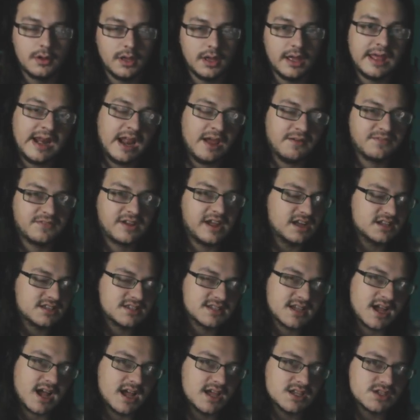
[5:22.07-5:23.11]
and I've cut
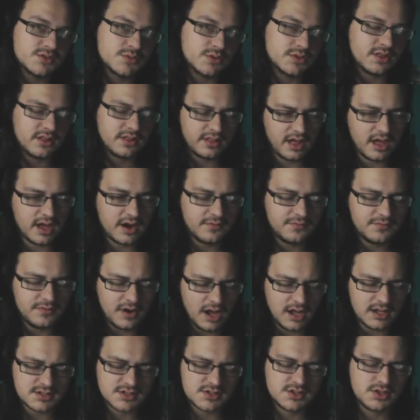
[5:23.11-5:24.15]
ties with a lot of
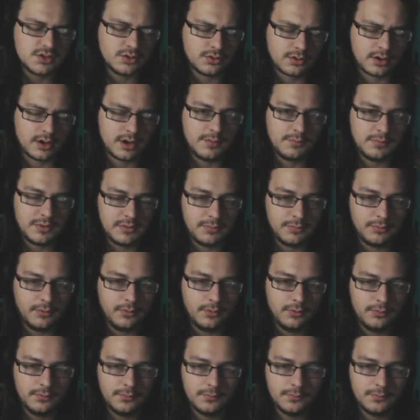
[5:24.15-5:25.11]
not so great people.